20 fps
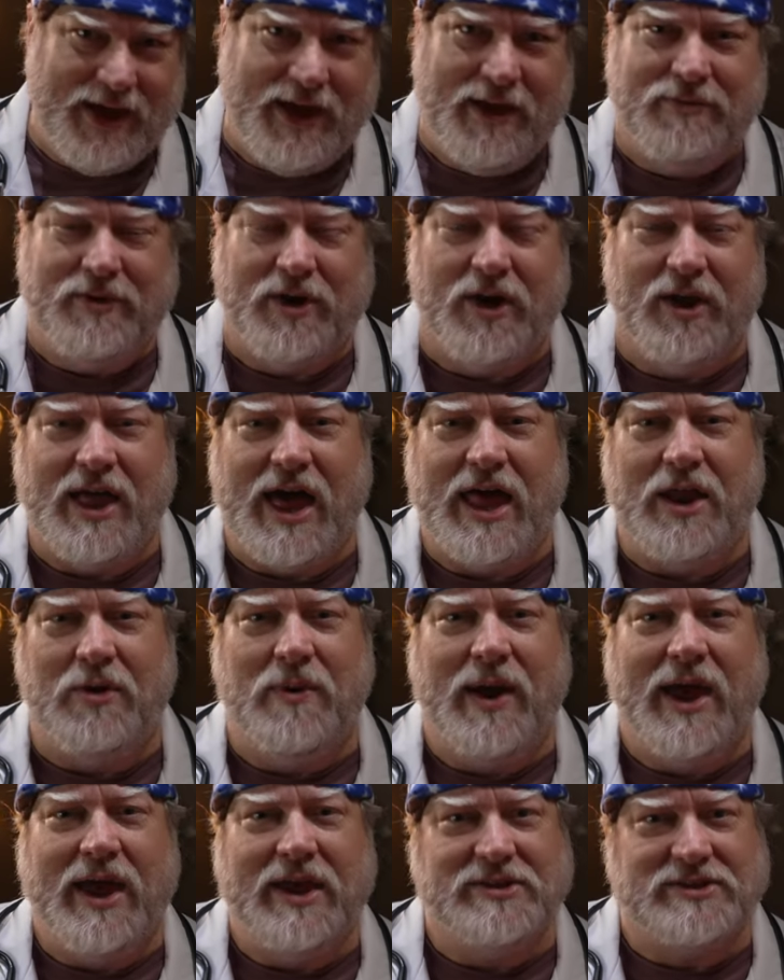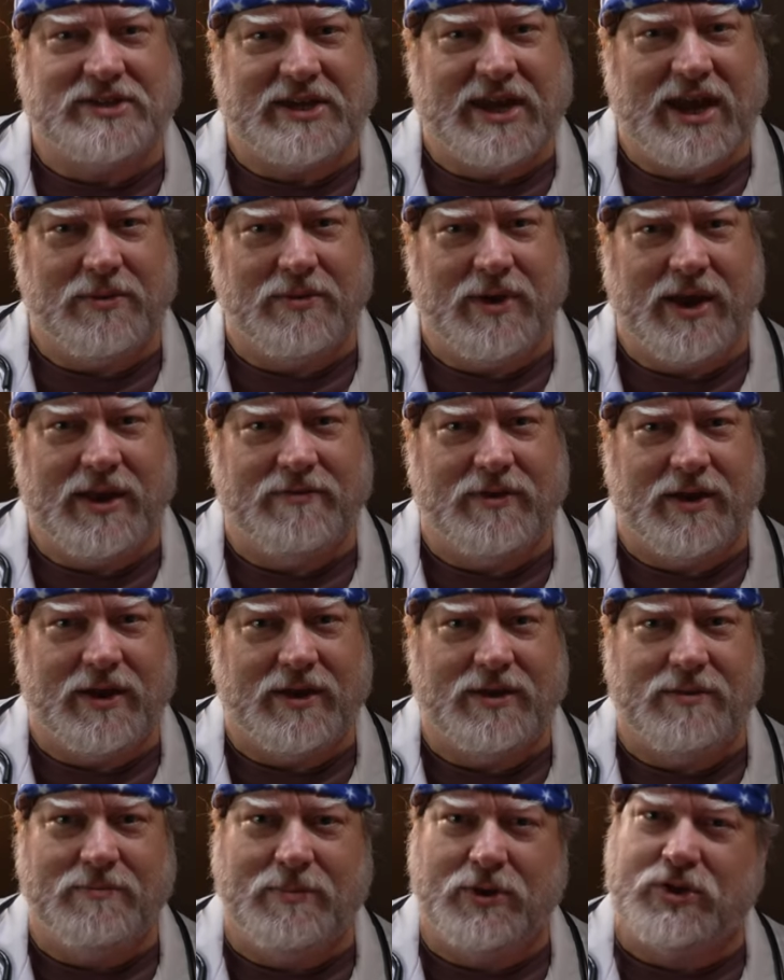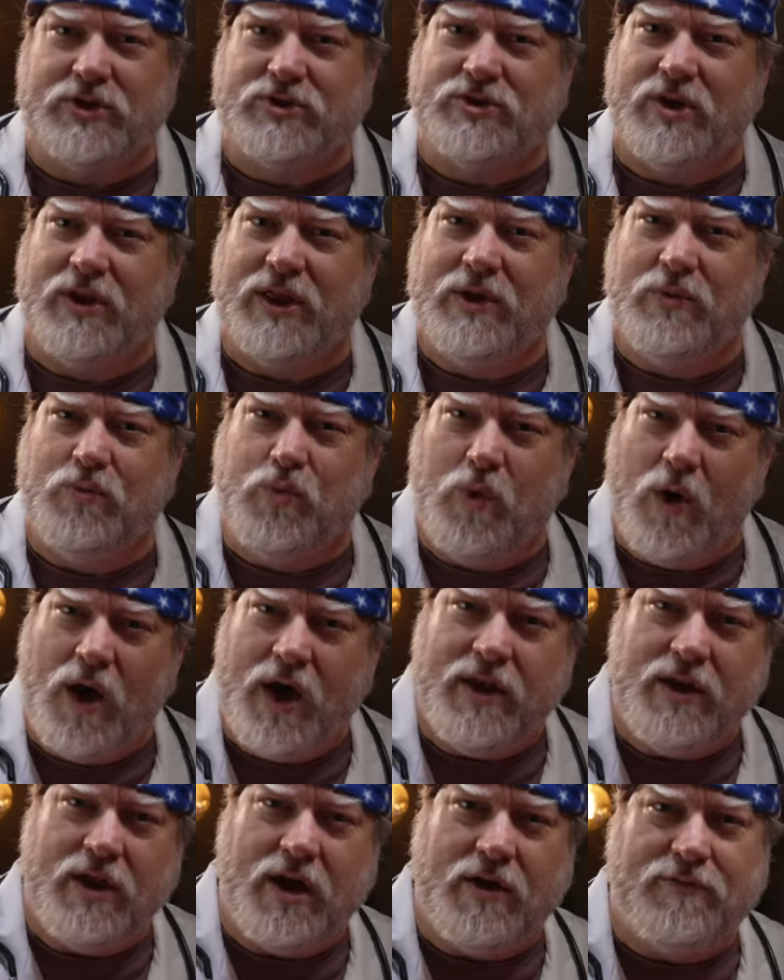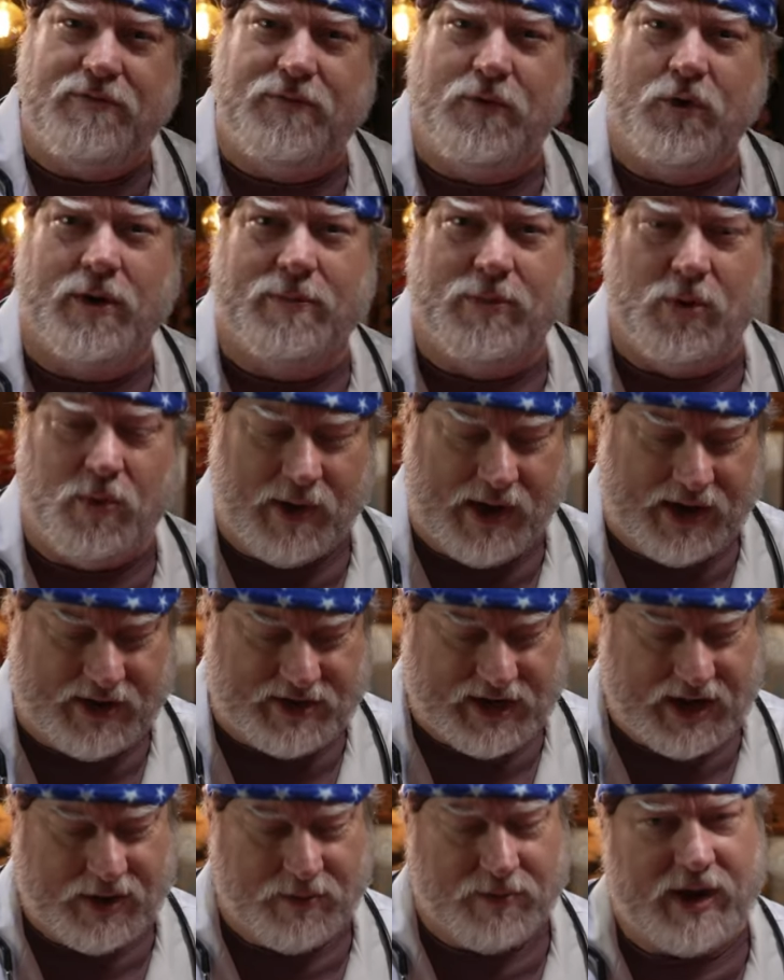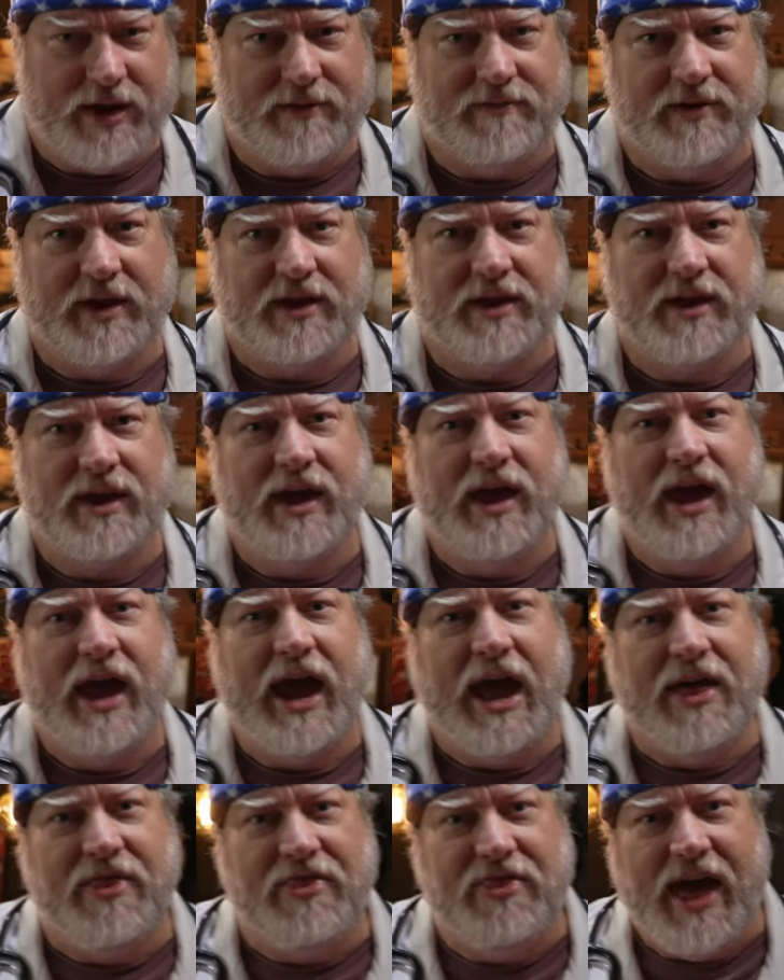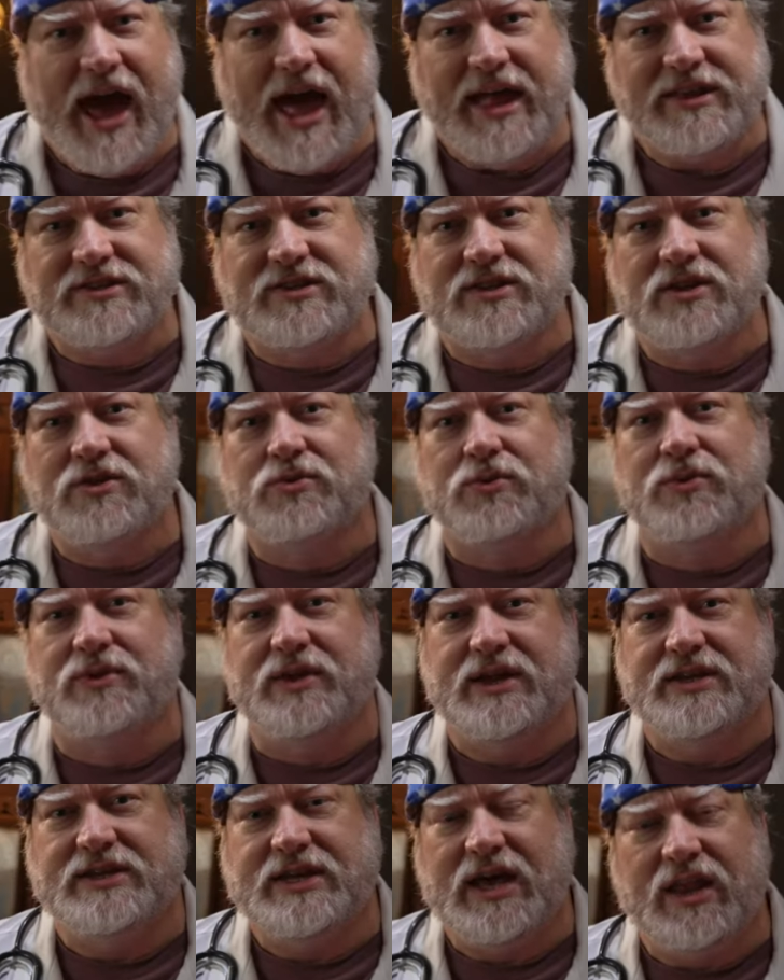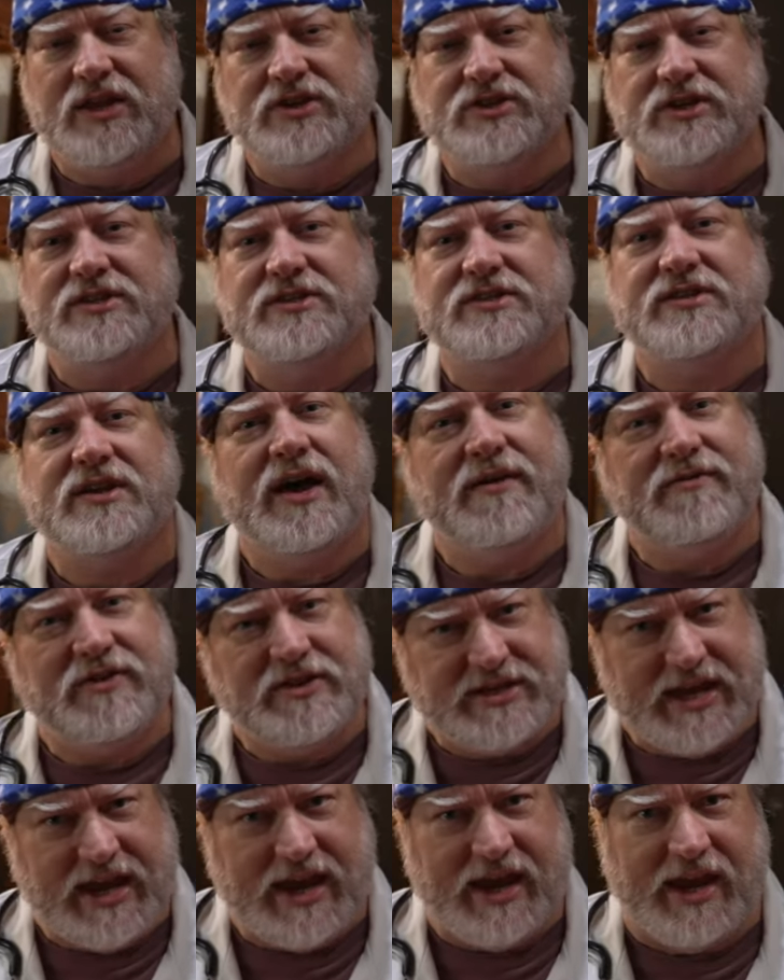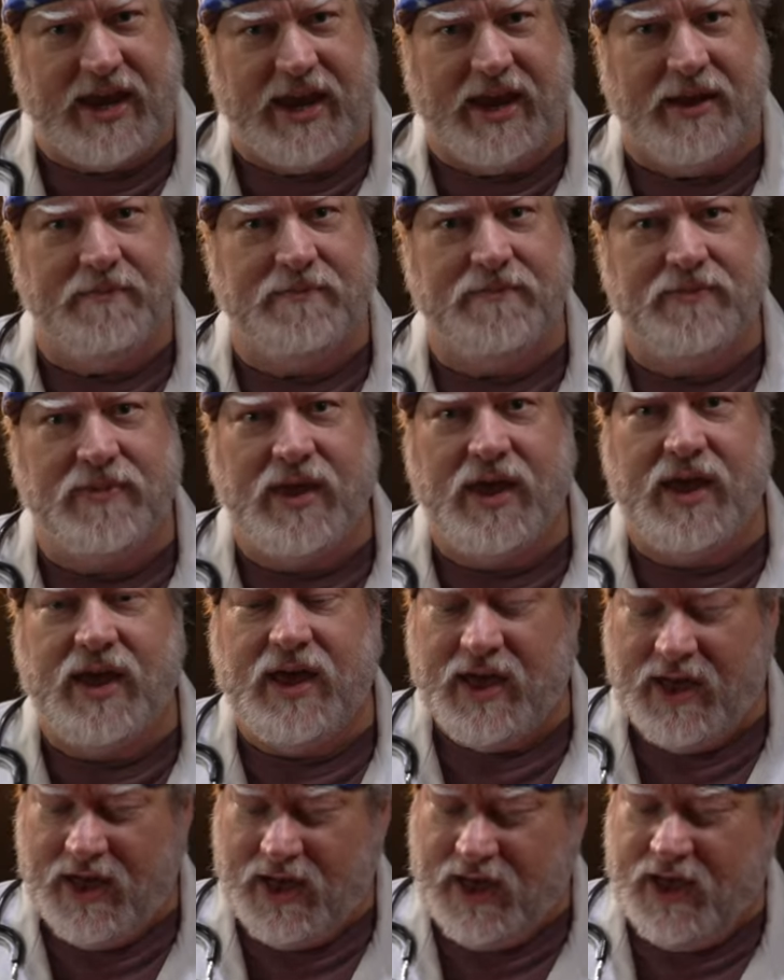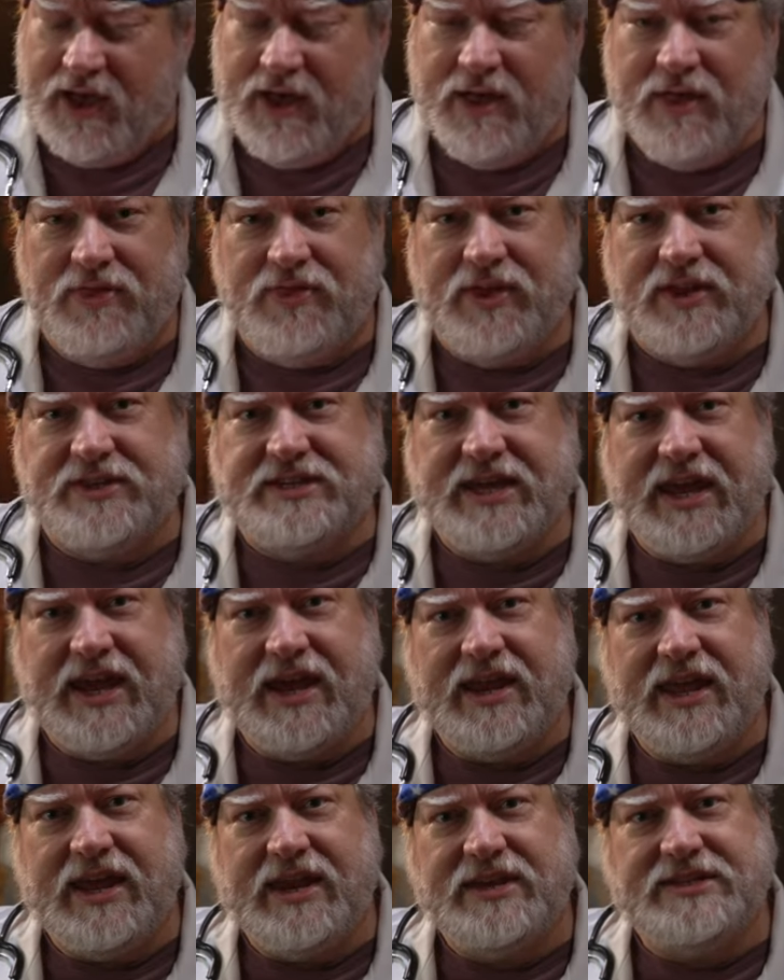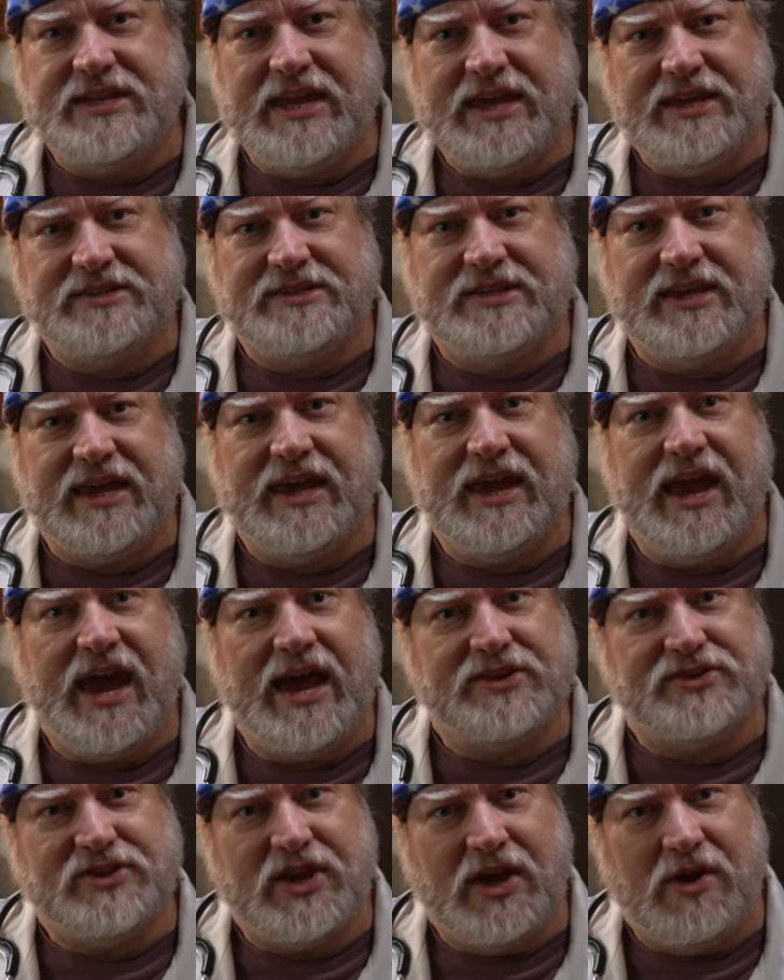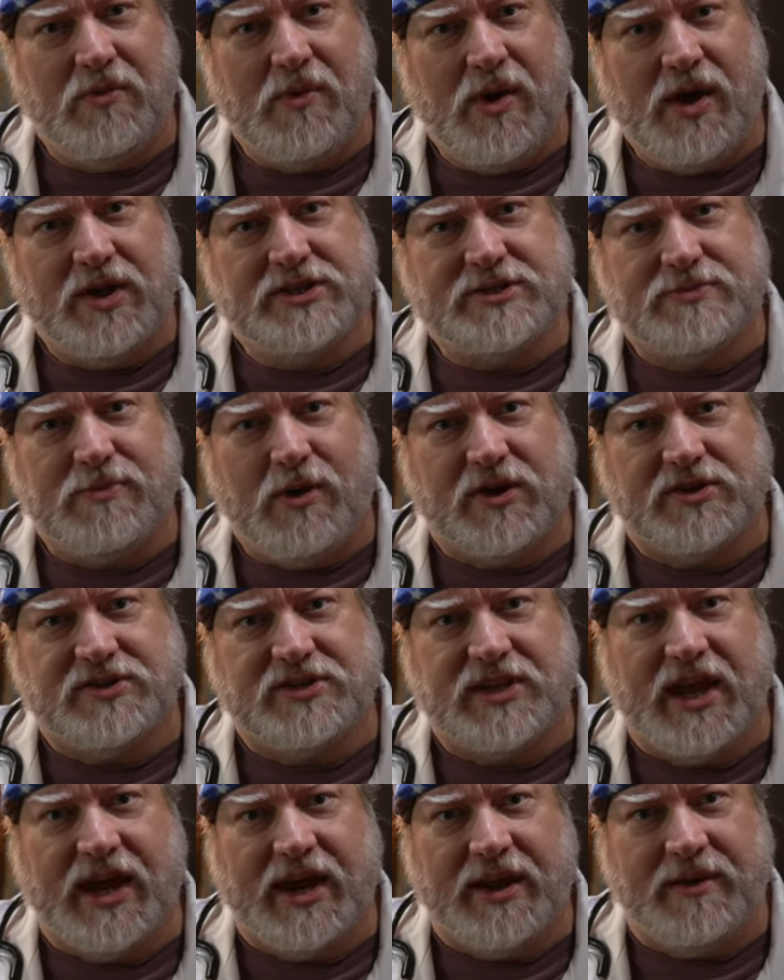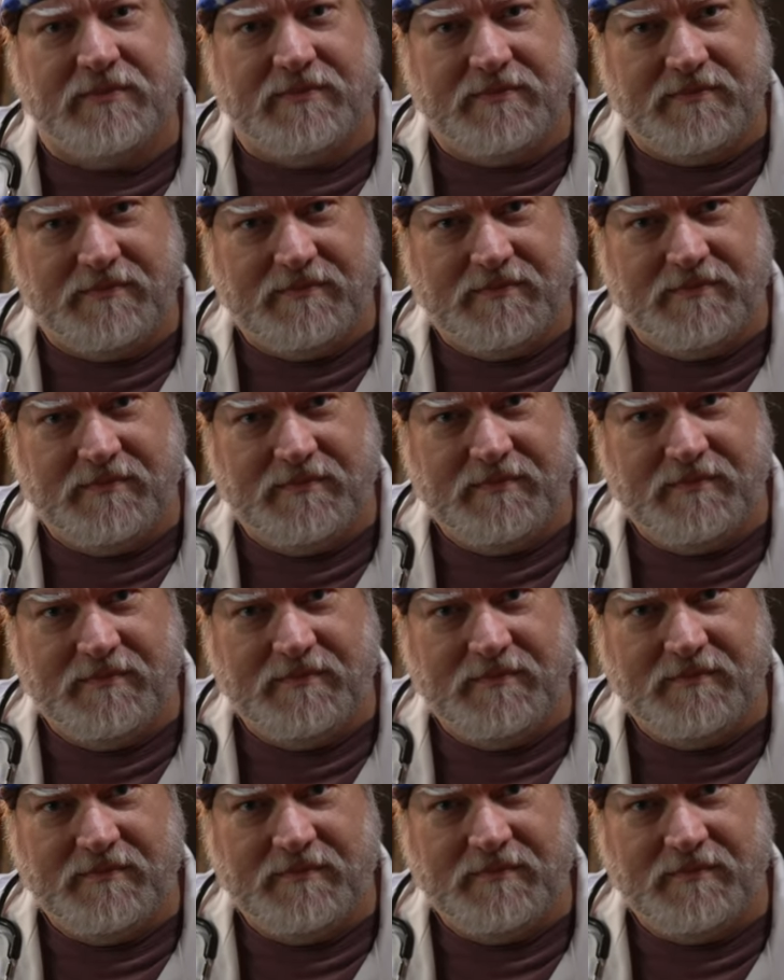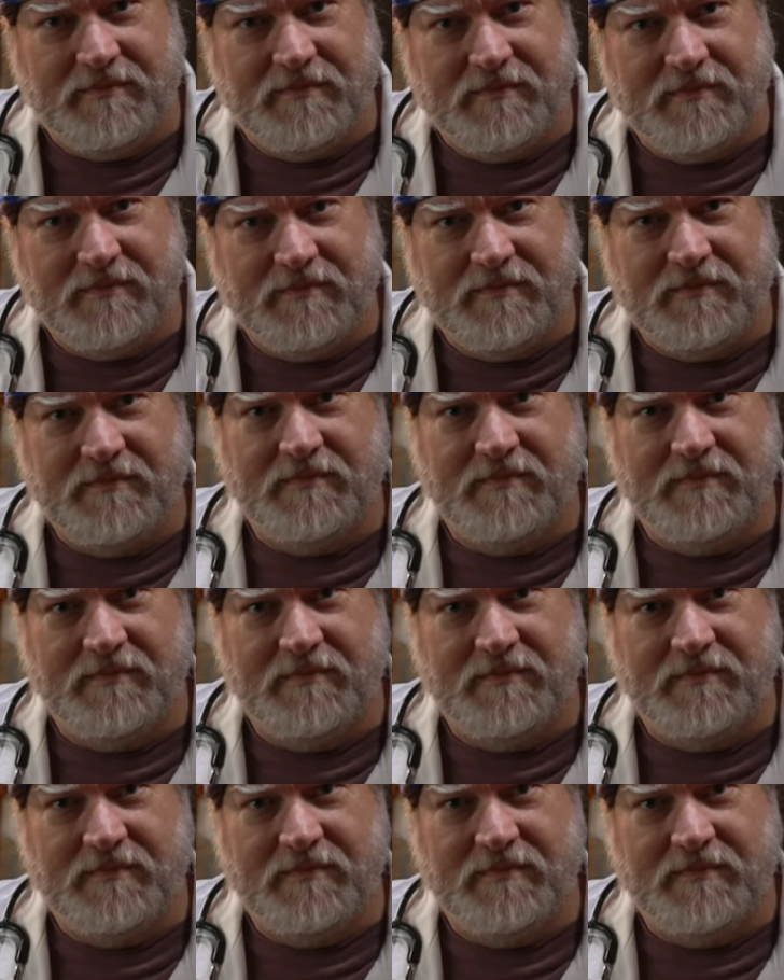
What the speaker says: There are a lot of ways to get rid of it, but there's only one affordable way to get rid of it, and that's through the intelligence of a Deity. The Deity TC-SL1 Smart Slate. So we're going